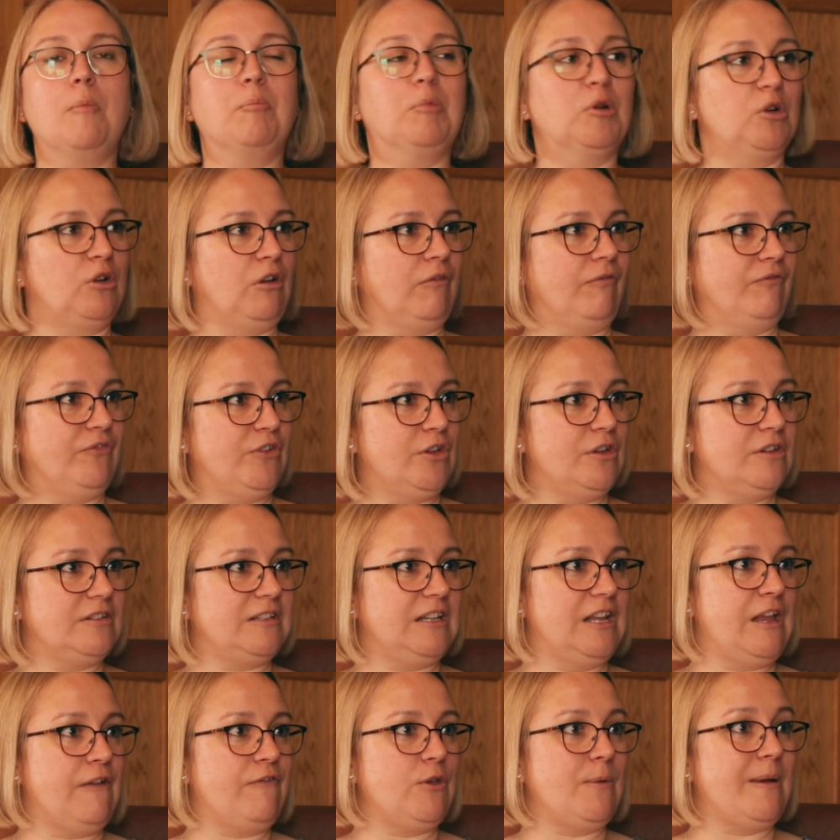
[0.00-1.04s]
But
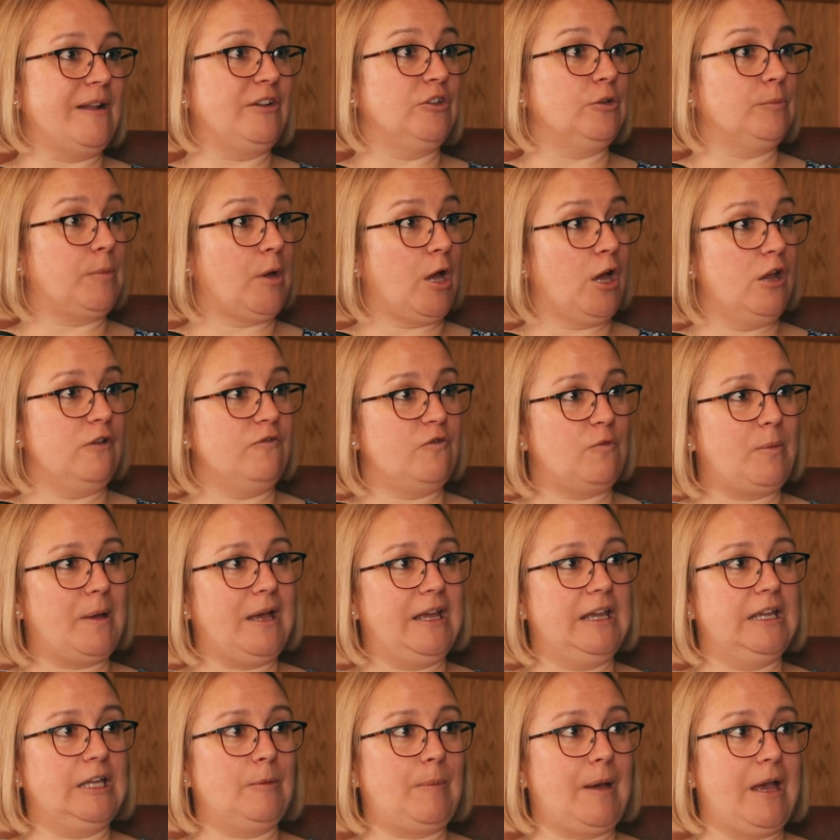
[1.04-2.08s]
conversely, if you end up
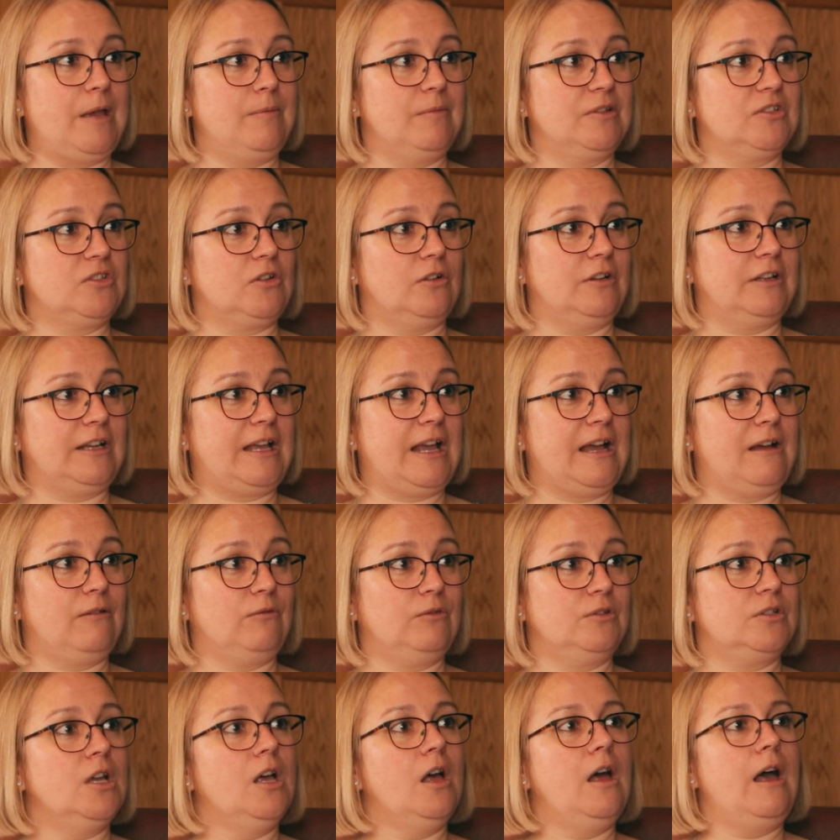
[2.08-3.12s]
overpaying your payments on
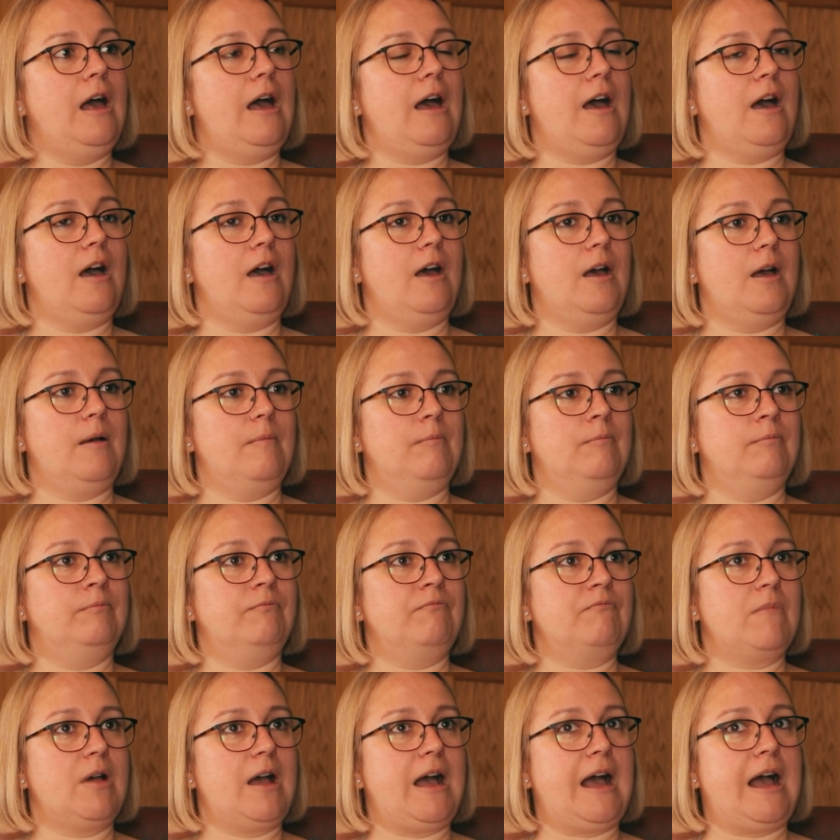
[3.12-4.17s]
account,
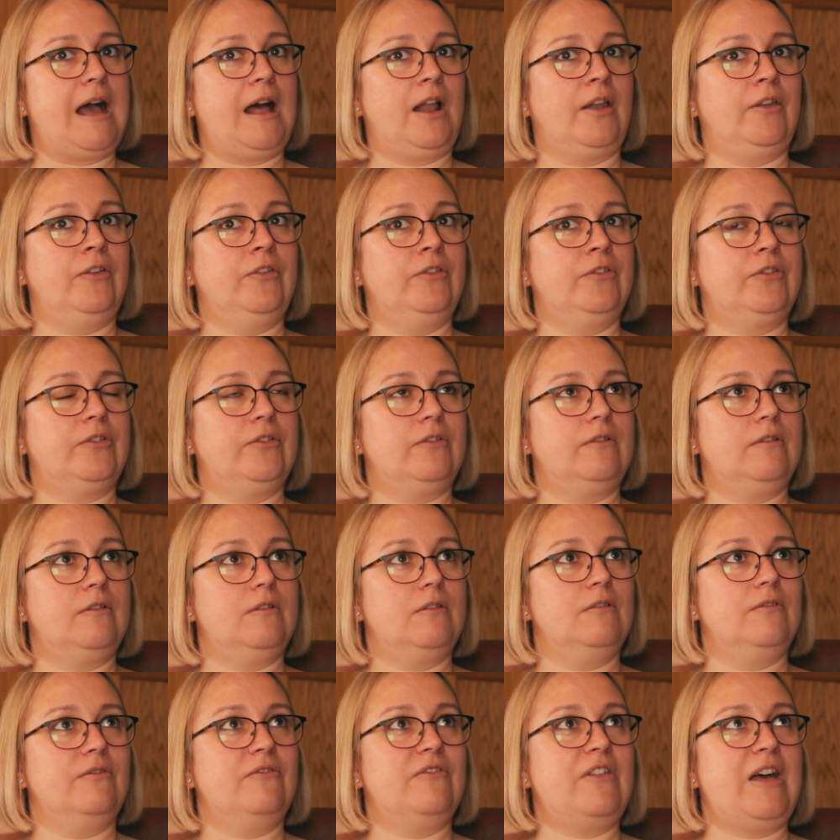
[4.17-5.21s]
and
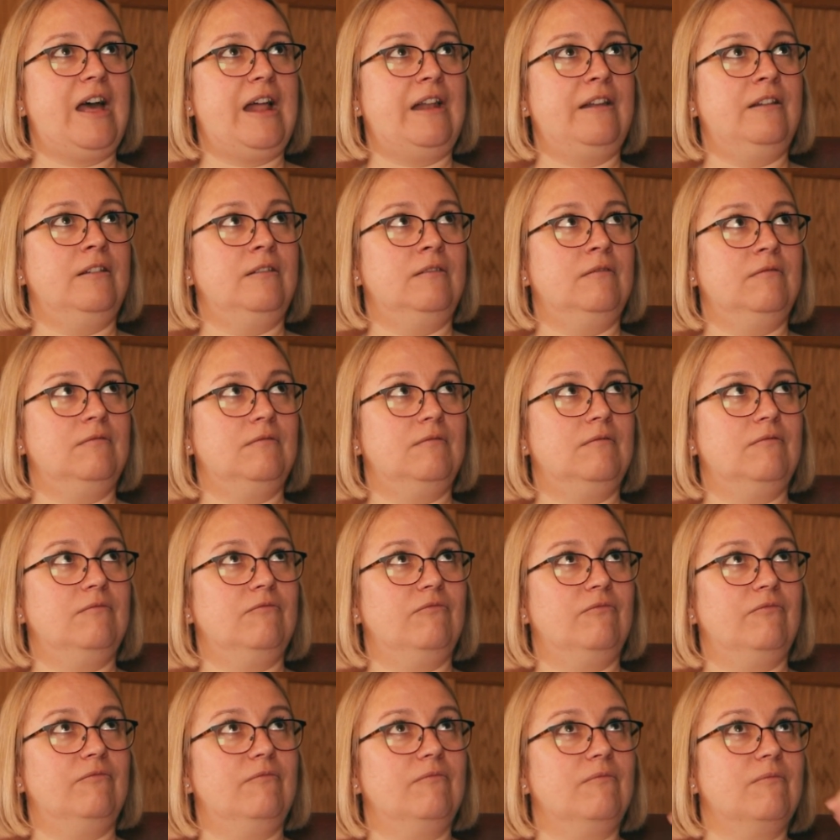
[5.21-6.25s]
then
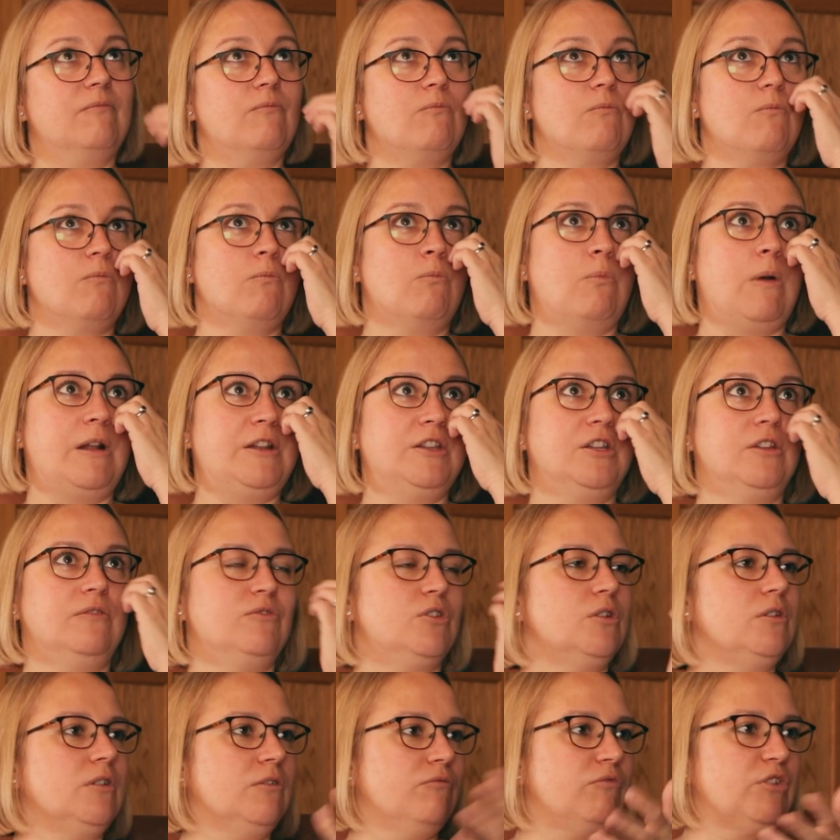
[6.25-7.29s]
when you
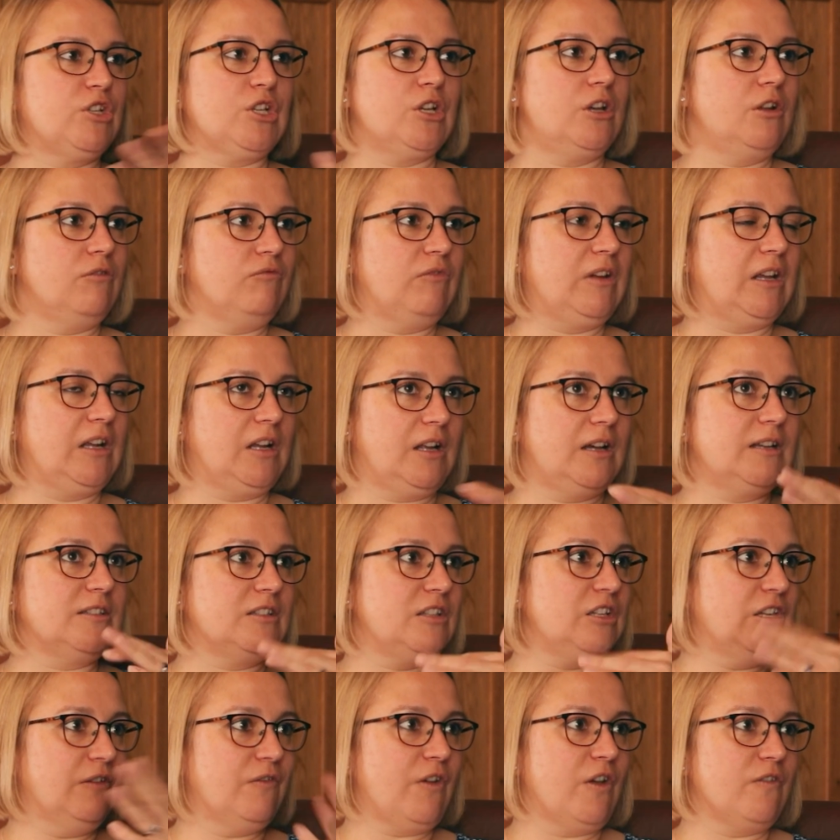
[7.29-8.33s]
do your return realise
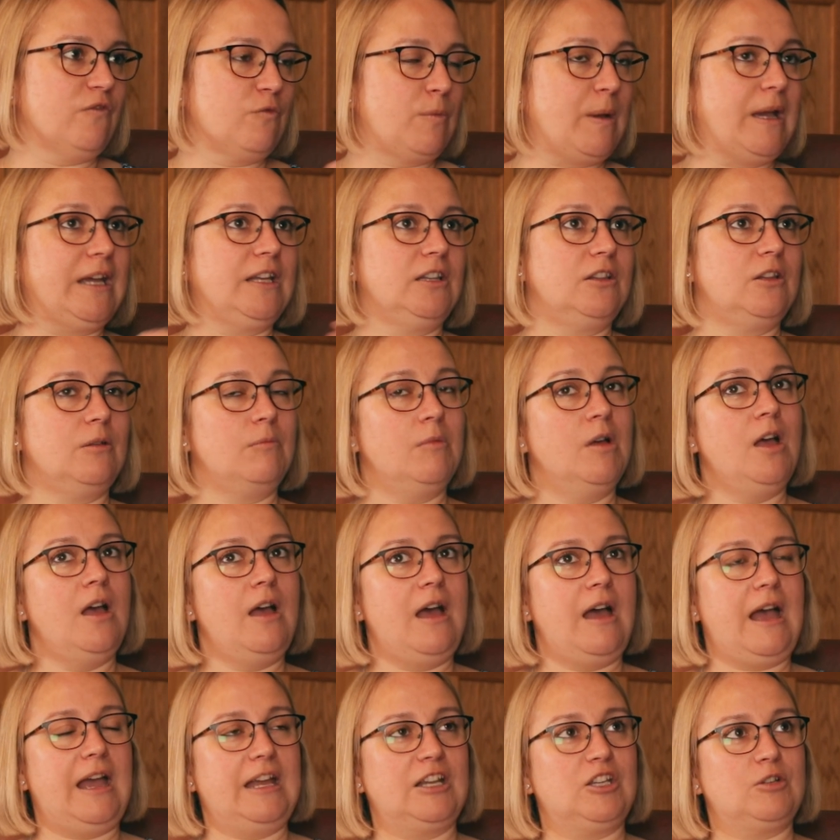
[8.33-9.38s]
that you've overpaid them,
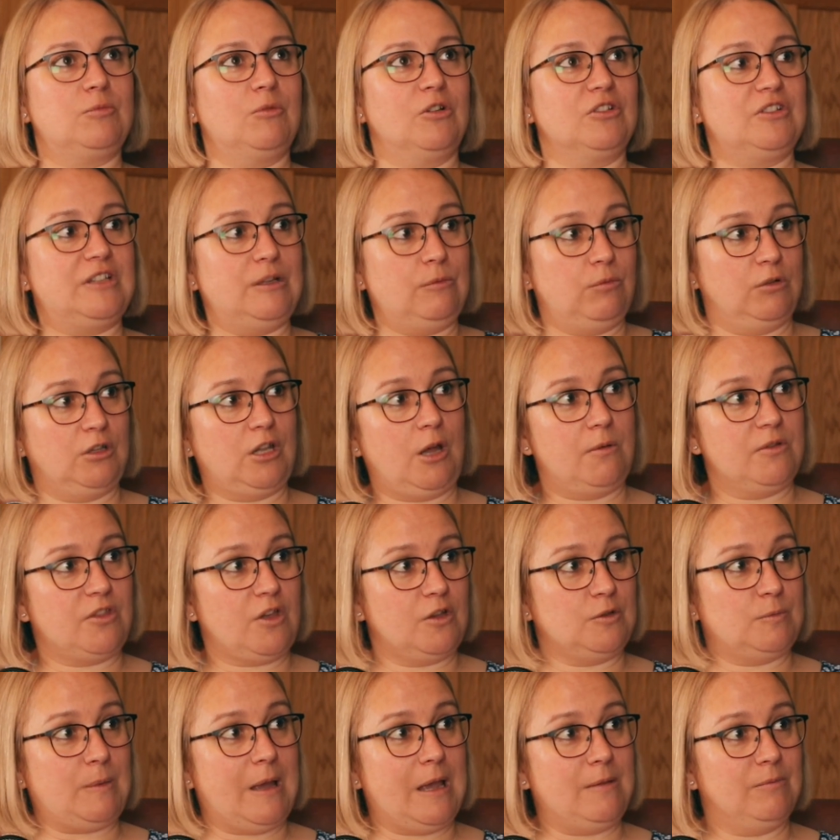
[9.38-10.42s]
HMRC will lower
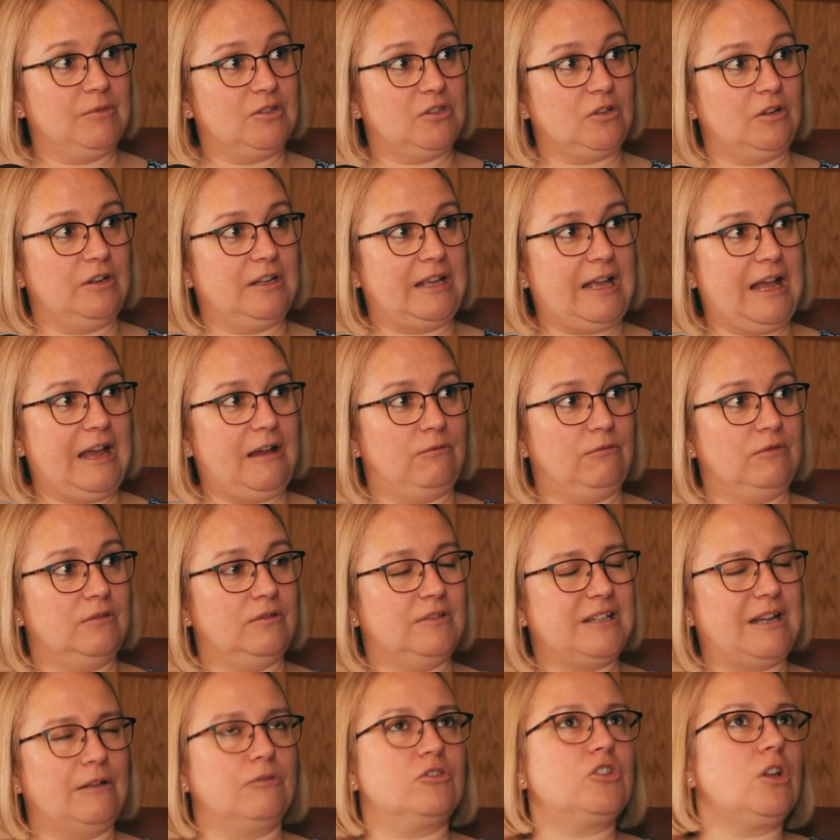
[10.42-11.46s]
those payments on
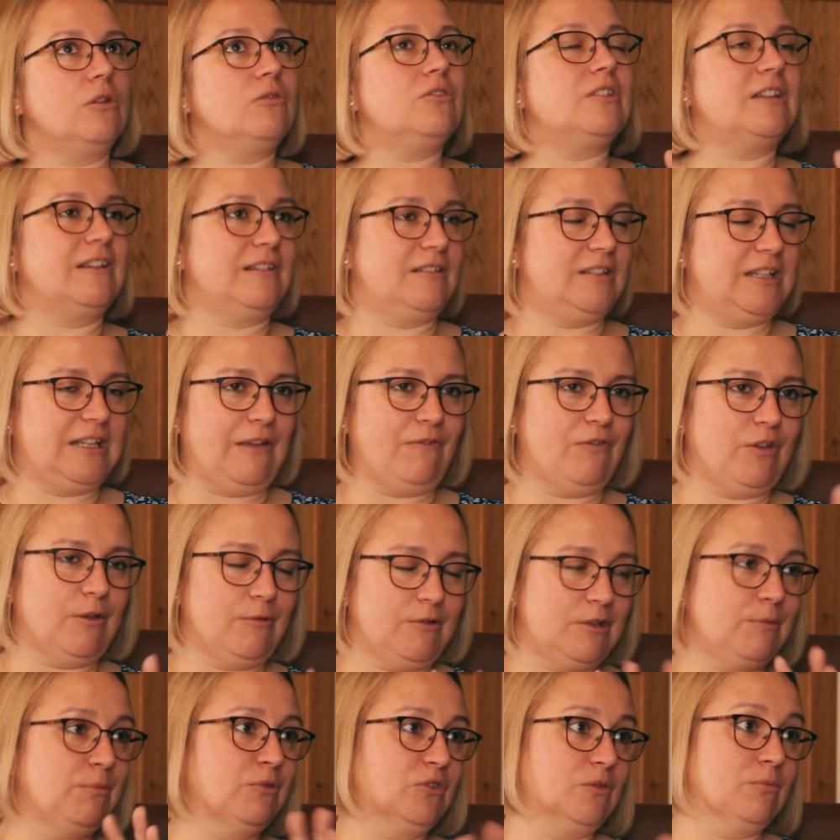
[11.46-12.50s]
account down. So
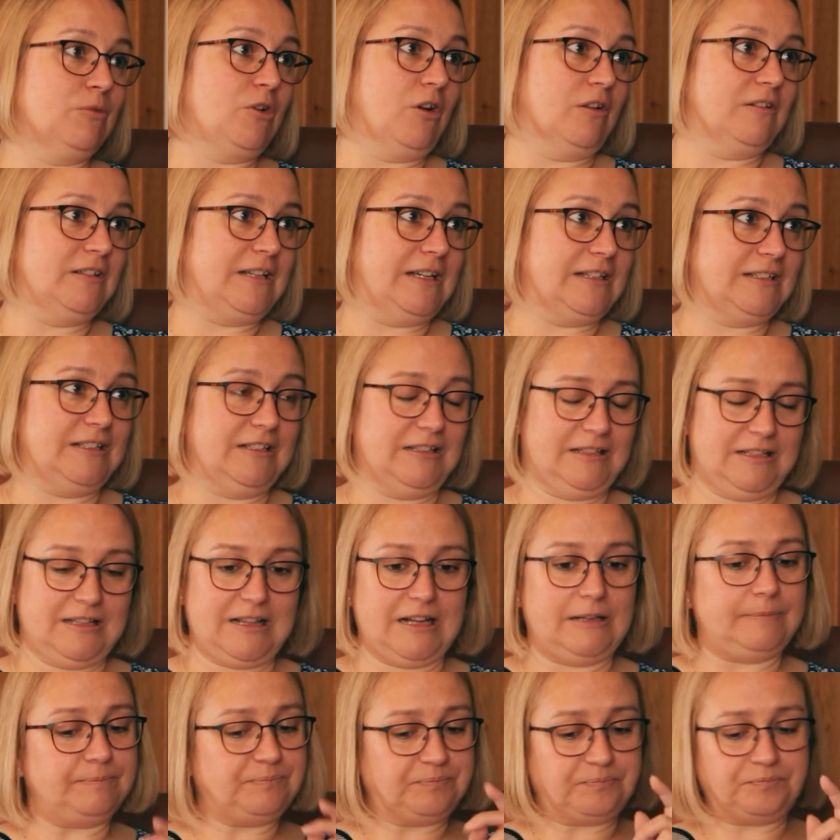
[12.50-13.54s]
to put some context into
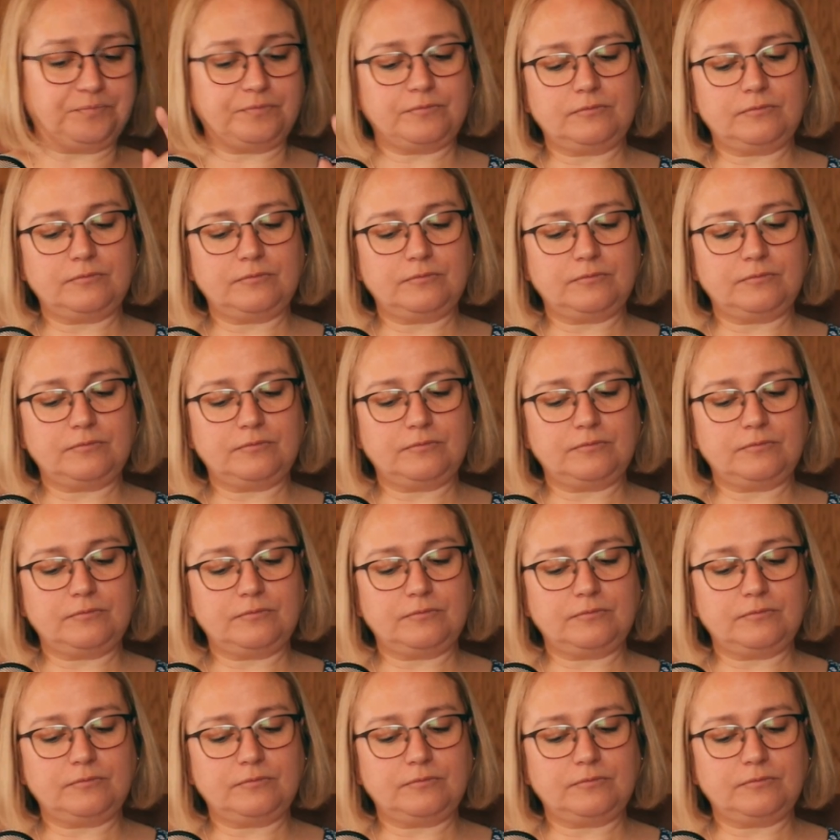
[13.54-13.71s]
that,